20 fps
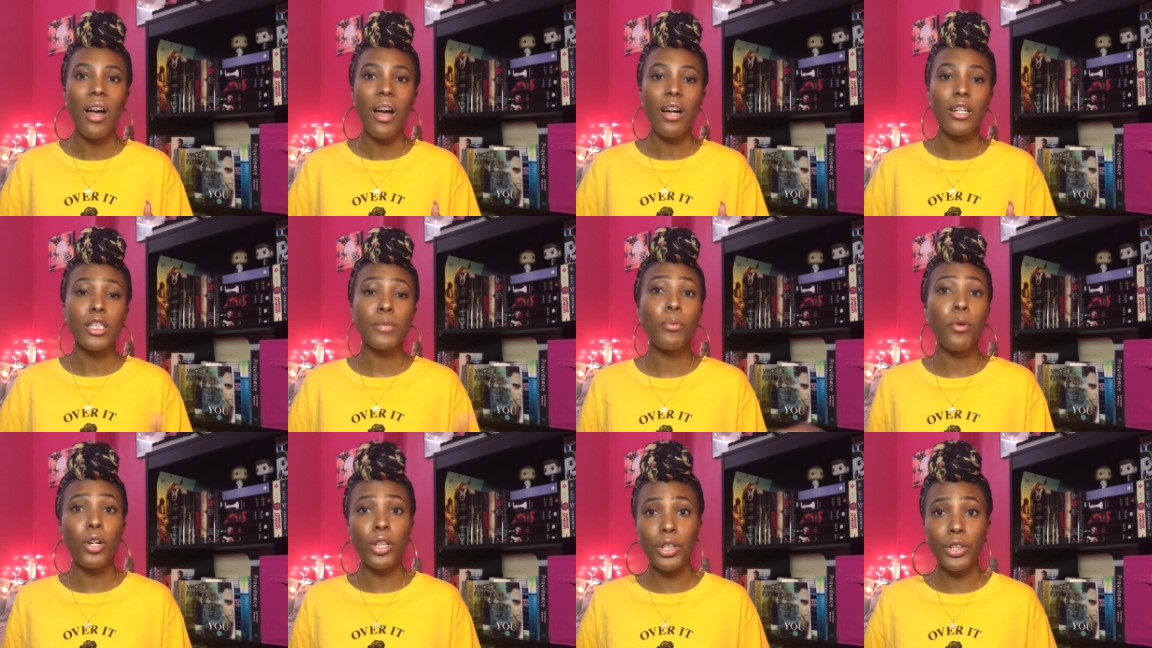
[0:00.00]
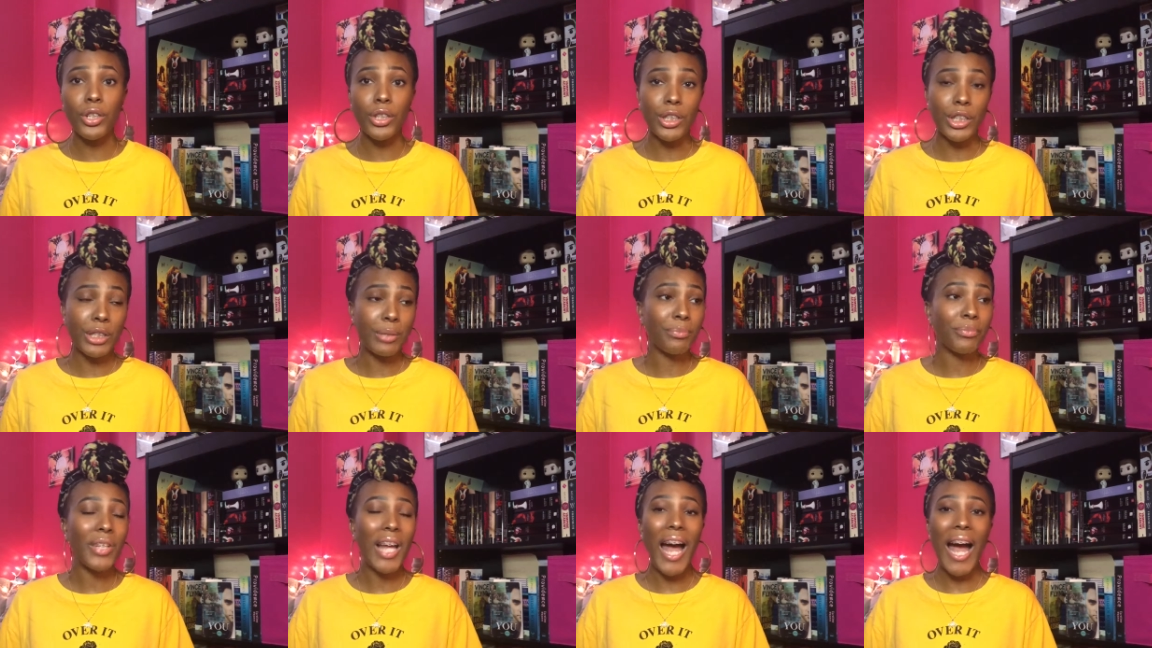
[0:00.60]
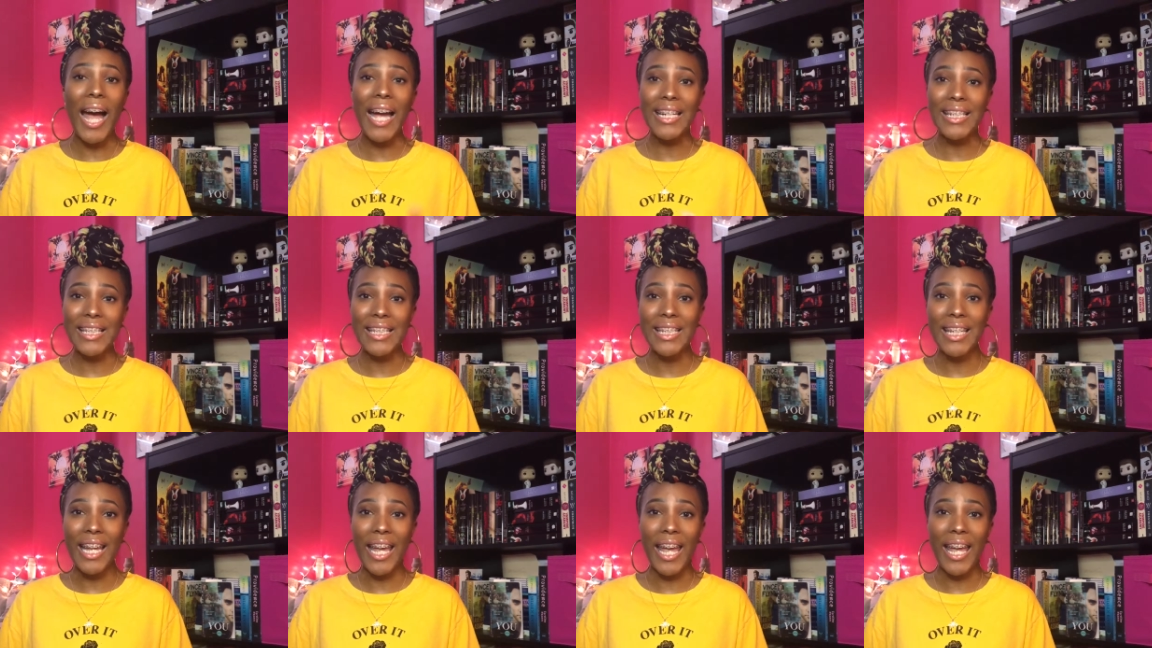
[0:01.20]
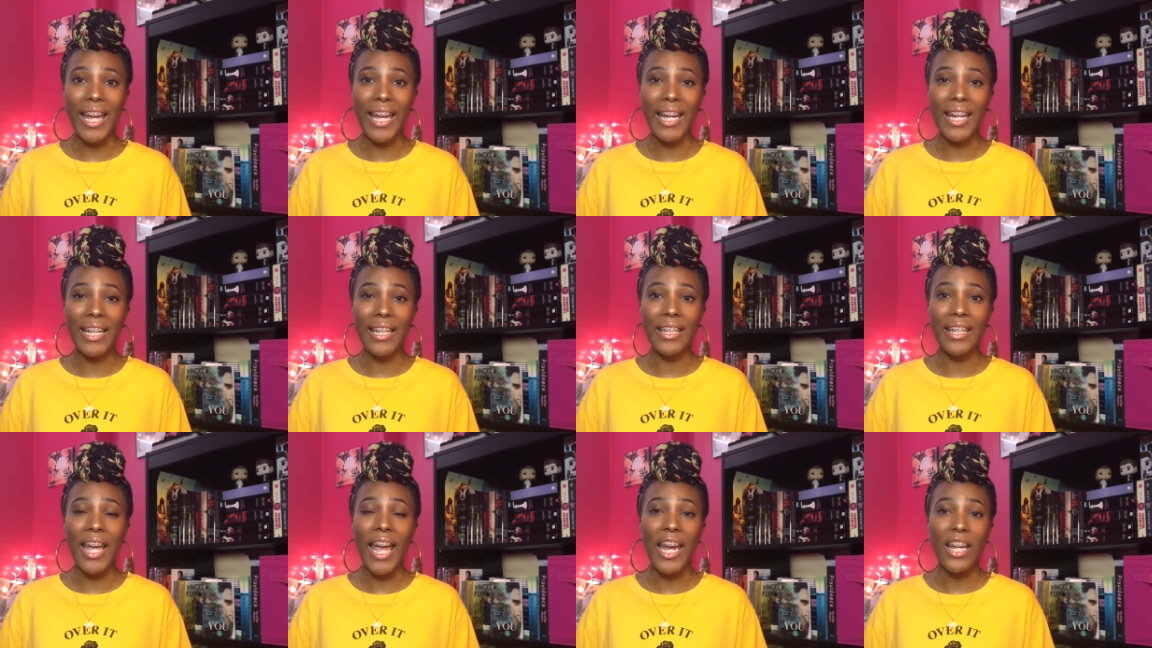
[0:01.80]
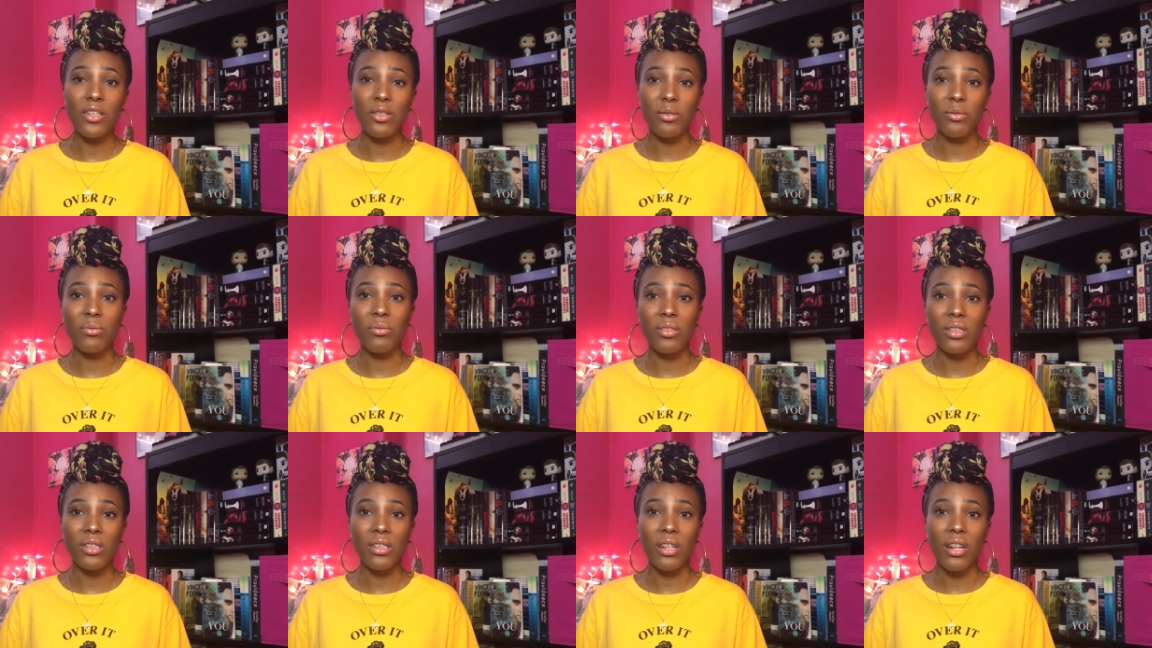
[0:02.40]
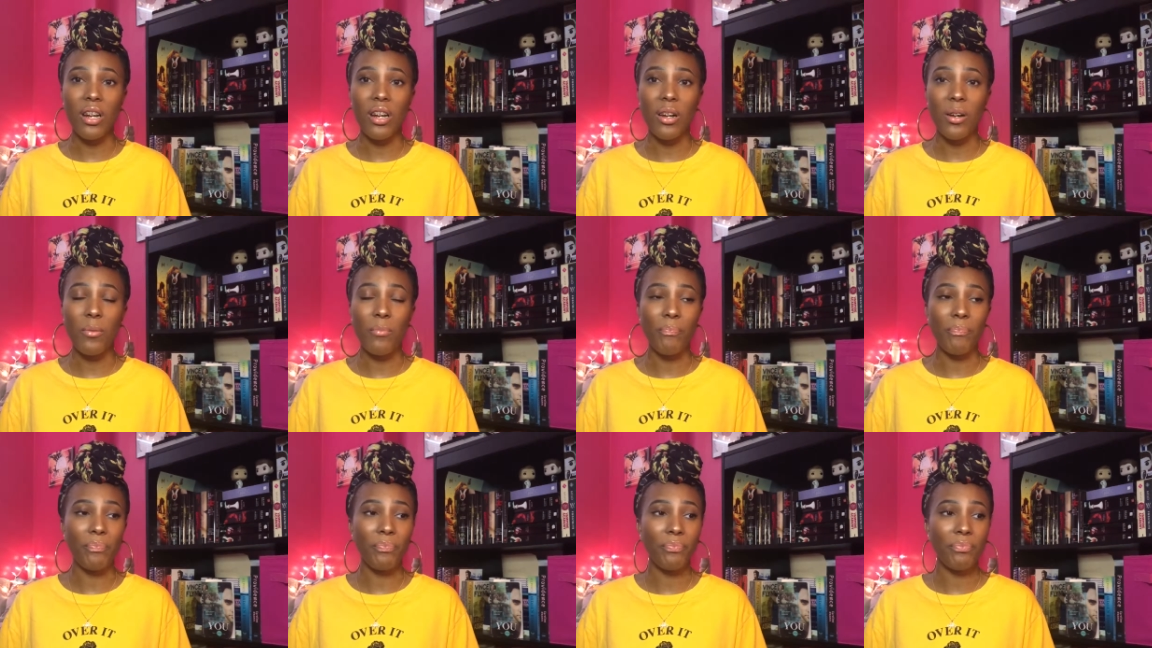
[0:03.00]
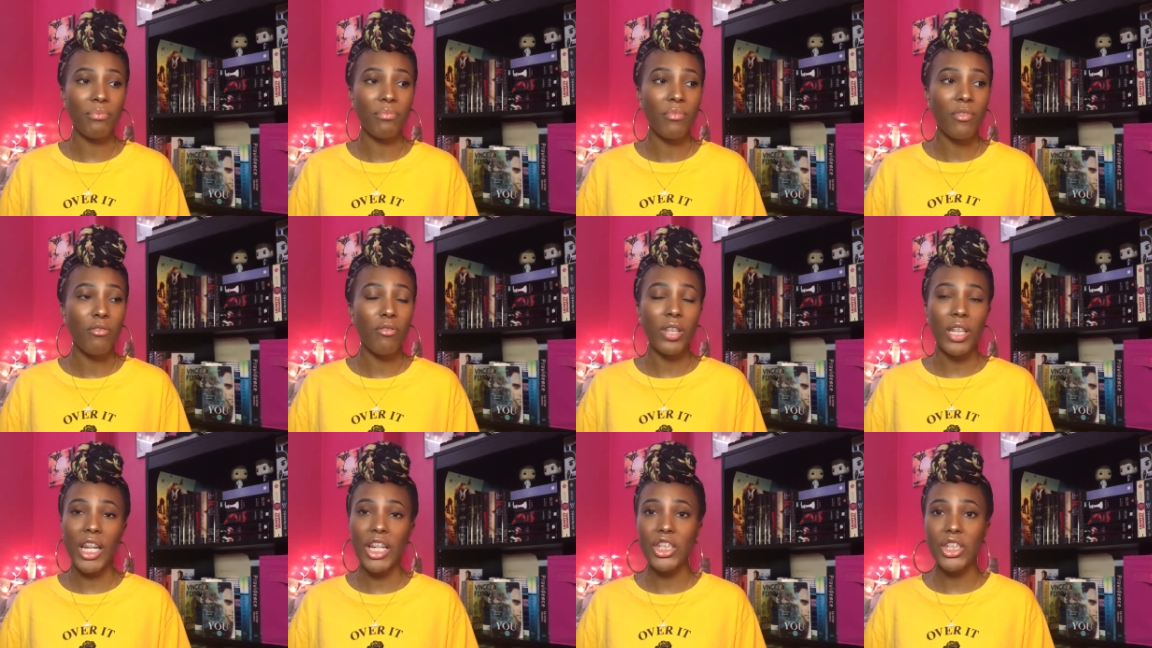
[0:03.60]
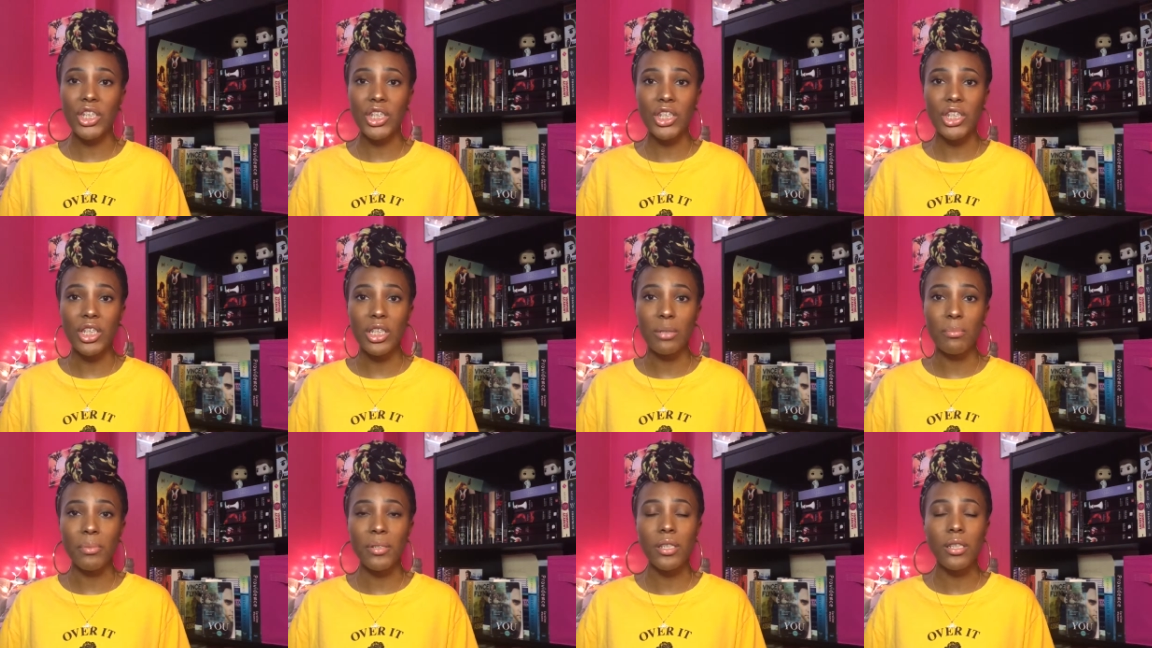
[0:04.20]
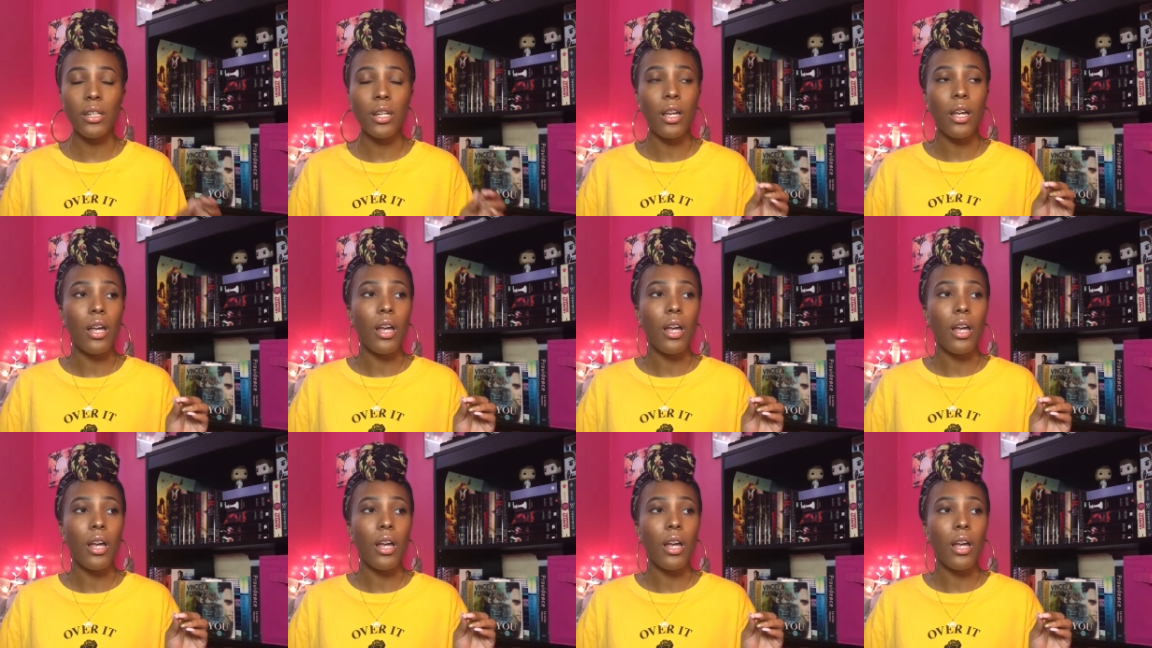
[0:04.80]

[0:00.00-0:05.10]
spoiler alert, Isaac and Hazel's relationships,